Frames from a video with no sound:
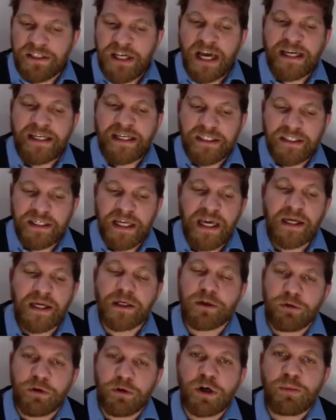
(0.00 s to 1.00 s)

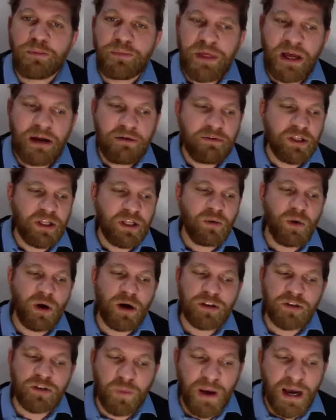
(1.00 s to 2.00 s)
tight-knit group that really
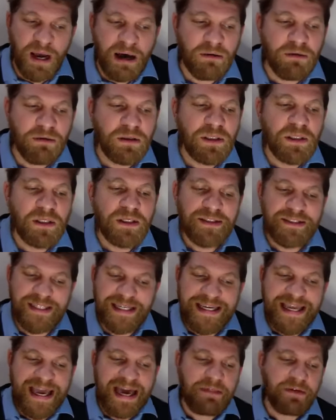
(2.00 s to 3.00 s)
works well
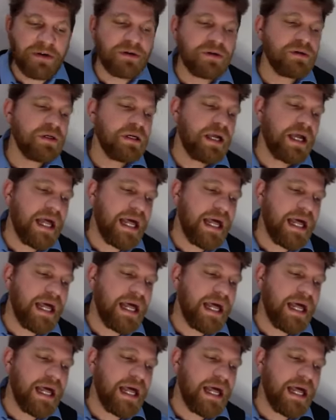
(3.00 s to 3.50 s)
together.